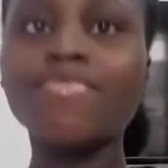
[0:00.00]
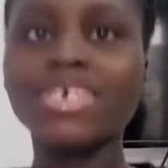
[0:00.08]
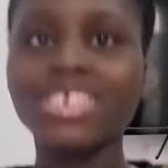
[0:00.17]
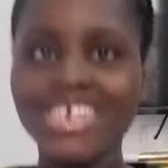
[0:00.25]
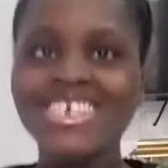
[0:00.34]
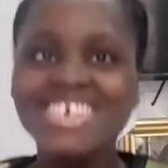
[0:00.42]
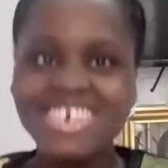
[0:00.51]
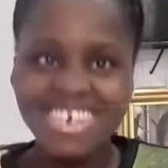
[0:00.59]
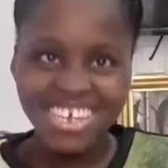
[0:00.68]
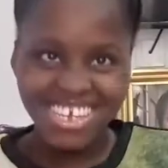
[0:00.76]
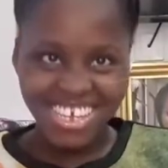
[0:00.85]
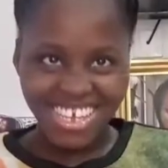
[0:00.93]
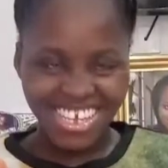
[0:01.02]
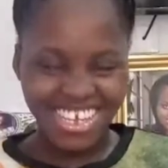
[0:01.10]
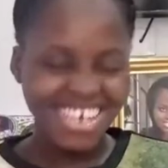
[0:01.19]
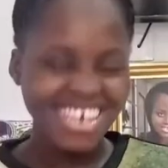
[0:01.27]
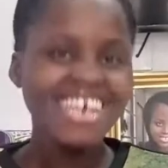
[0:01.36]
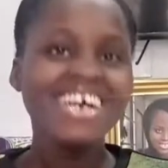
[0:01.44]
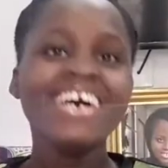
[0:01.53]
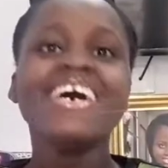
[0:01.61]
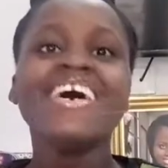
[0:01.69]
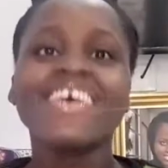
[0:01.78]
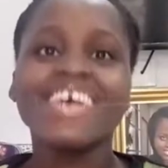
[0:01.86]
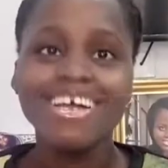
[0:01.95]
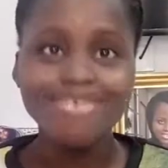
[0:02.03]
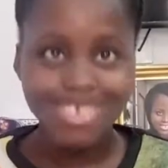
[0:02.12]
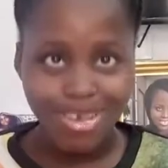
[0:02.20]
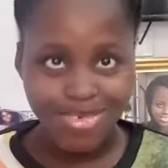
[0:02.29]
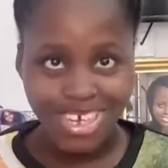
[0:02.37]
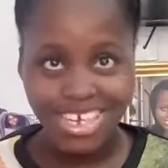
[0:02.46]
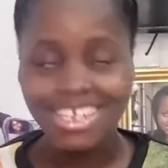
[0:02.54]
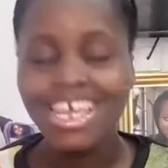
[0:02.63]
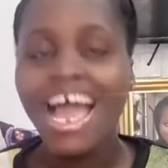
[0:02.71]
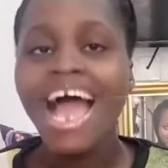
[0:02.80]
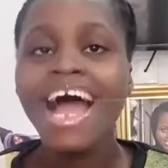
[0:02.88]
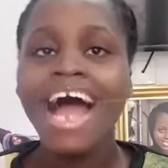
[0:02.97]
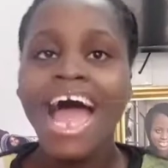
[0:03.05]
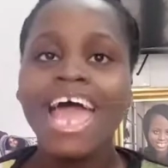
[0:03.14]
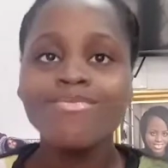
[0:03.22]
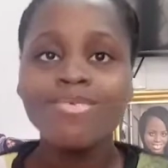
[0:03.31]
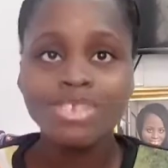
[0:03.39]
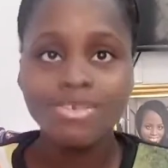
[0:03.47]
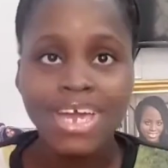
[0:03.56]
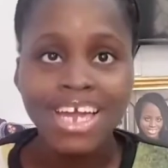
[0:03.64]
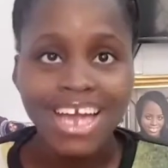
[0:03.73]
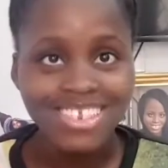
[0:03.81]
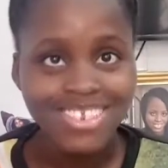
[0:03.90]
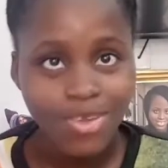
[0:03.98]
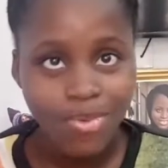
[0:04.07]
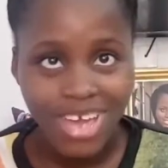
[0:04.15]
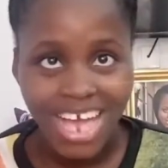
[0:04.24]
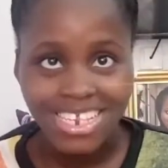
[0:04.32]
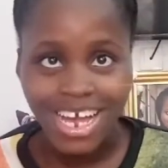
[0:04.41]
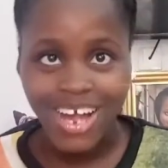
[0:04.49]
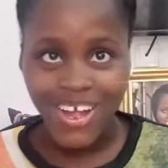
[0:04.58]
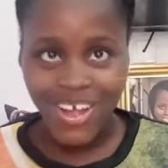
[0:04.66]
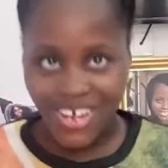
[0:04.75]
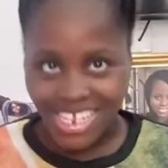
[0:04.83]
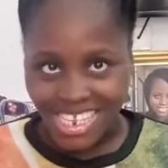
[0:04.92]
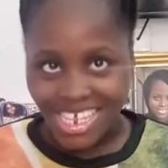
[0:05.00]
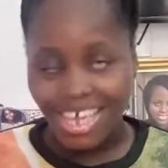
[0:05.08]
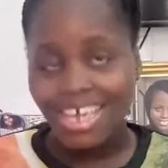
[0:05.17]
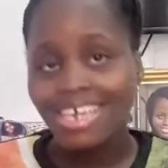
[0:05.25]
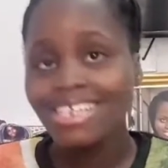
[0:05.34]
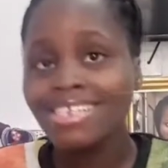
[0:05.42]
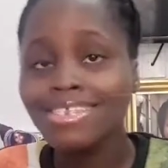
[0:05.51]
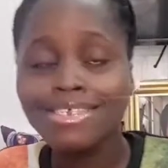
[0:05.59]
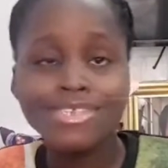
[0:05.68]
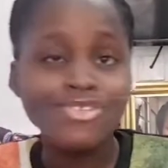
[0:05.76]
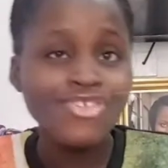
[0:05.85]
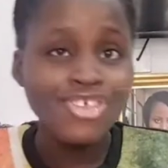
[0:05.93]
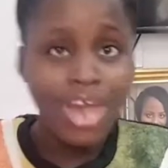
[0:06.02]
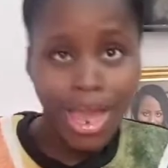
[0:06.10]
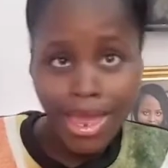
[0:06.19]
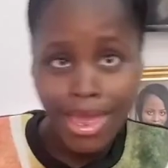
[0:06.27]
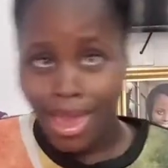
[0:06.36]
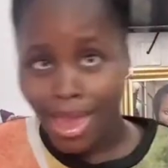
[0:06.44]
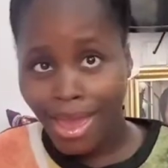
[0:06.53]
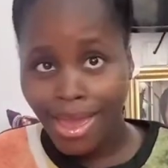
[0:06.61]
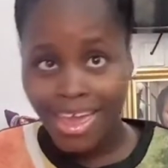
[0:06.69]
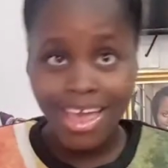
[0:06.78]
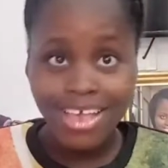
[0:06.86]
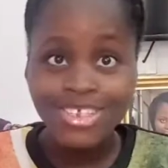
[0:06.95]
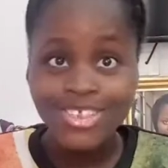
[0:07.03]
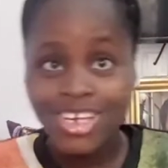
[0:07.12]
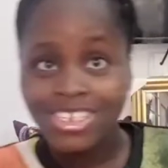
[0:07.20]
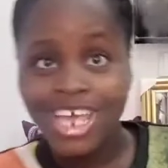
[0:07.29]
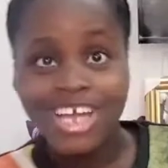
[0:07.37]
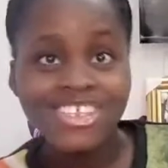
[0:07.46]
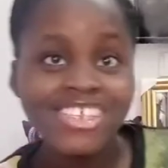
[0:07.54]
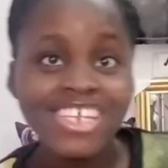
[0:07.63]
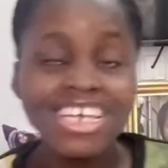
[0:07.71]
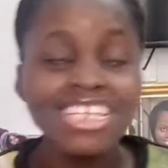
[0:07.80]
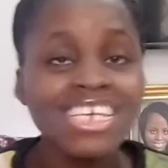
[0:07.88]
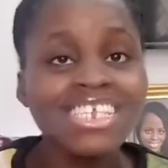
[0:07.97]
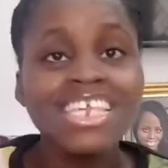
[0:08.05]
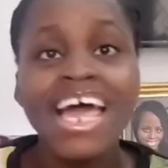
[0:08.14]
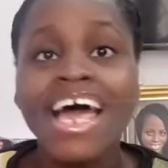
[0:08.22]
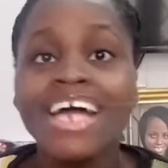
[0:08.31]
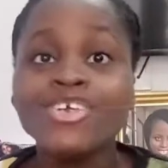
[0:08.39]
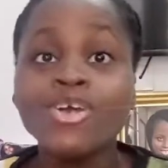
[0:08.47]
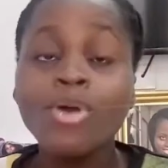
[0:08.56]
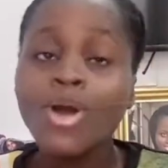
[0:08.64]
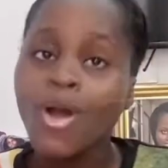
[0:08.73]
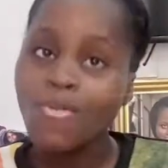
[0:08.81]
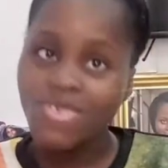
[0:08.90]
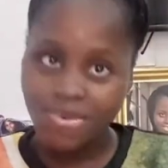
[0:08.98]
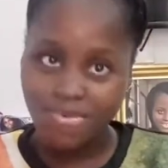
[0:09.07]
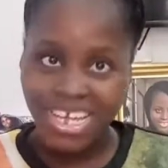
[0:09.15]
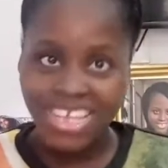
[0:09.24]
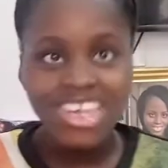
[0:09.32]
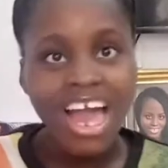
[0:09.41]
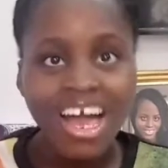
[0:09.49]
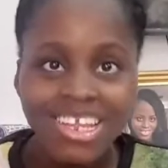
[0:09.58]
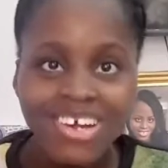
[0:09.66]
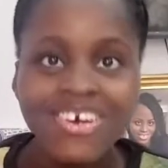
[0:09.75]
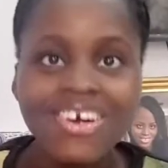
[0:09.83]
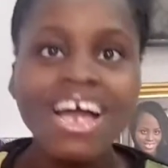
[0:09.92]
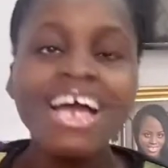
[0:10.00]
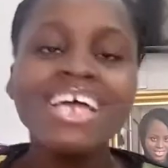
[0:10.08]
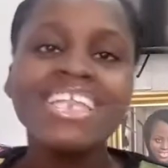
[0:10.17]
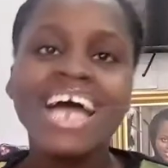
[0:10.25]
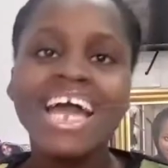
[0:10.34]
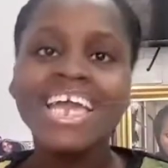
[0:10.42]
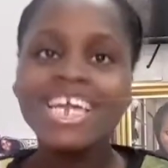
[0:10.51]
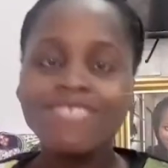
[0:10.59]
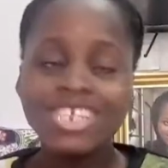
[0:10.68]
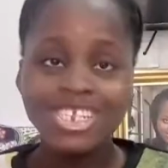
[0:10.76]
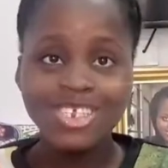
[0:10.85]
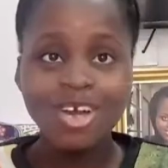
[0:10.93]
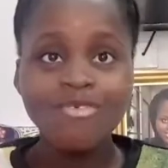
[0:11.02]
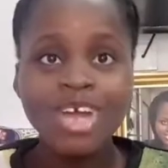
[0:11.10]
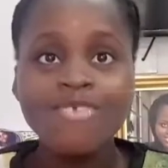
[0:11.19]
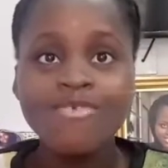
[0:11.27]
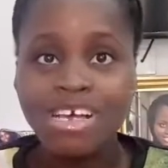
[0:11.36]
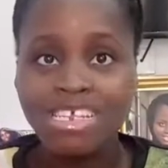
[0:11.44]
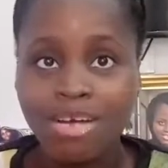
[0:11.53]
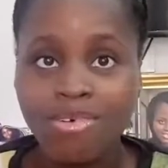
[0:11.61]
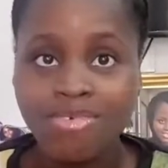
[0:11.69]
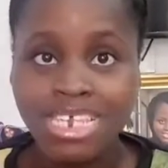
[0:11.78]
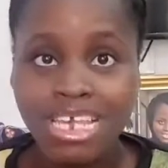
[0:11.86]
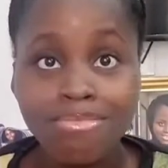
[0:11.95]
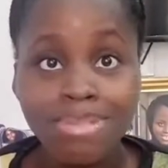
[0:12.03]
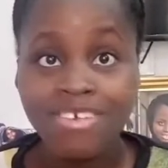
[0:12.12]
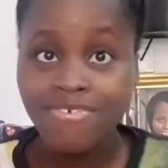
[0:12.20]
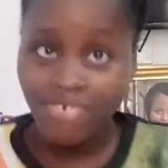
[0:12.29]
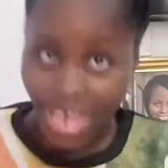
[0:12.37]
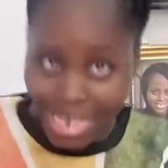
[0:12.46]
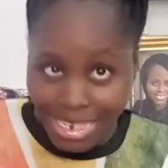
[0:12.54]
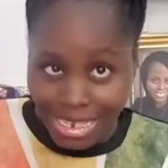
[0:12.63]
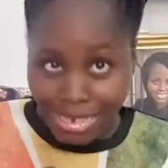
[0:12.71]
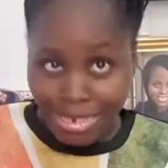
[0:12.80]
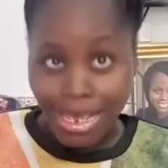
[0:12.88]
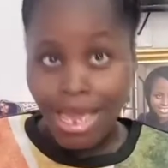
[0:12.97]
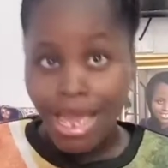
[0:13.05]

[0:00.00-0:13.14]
my shirt. Okay, let me stop joking. Hi, what's up, guys? Hope you guys are good. It's Jay, yeah? Yes, just like Eunice, you know, and you're welcome to my channel. Now, if this is your very first time of seeing my face,